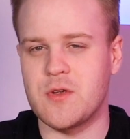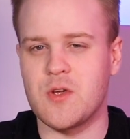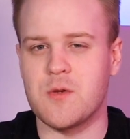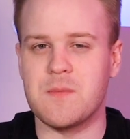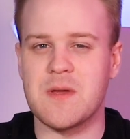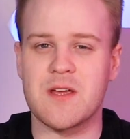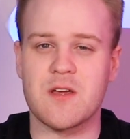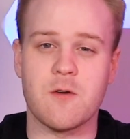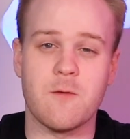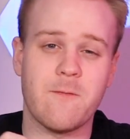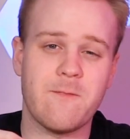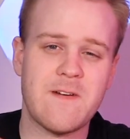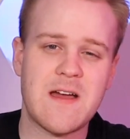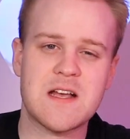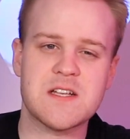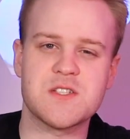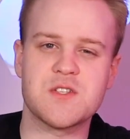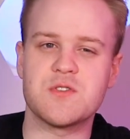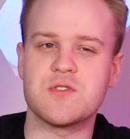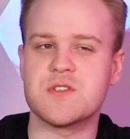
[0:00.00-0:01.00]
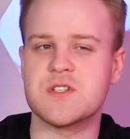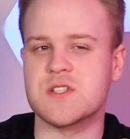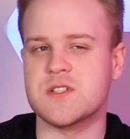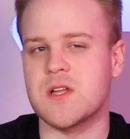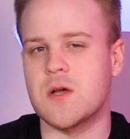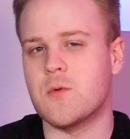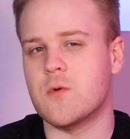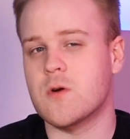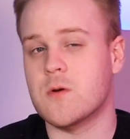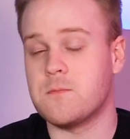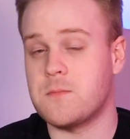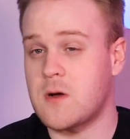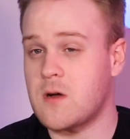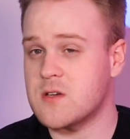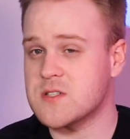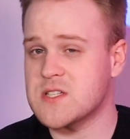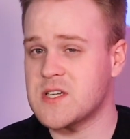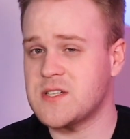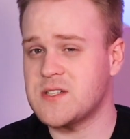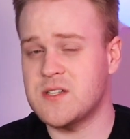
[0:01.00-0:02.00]
You can make it go faster, slower,
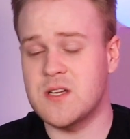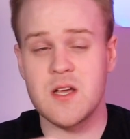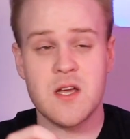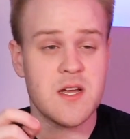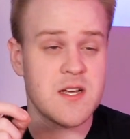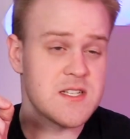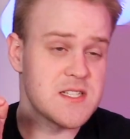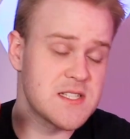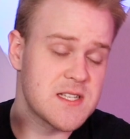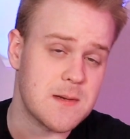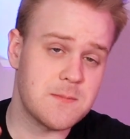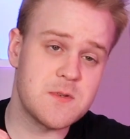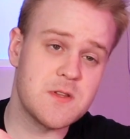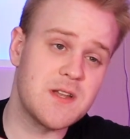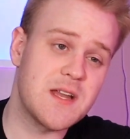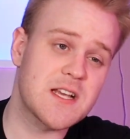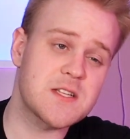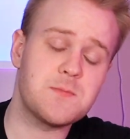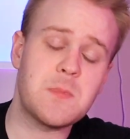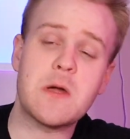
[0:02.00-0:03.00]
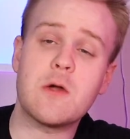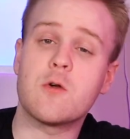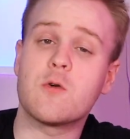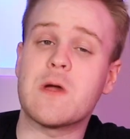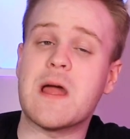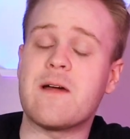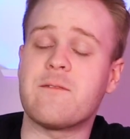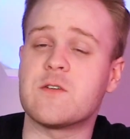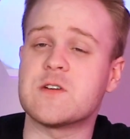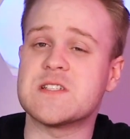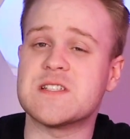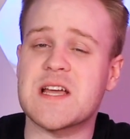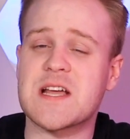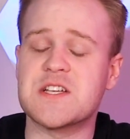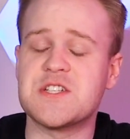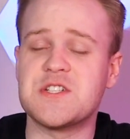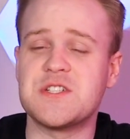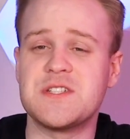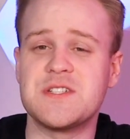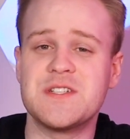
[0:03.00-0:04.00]
pause it, skip to the next paragraph or
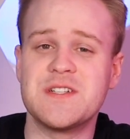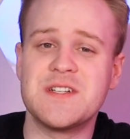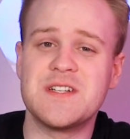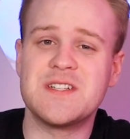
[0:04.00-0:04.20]
section,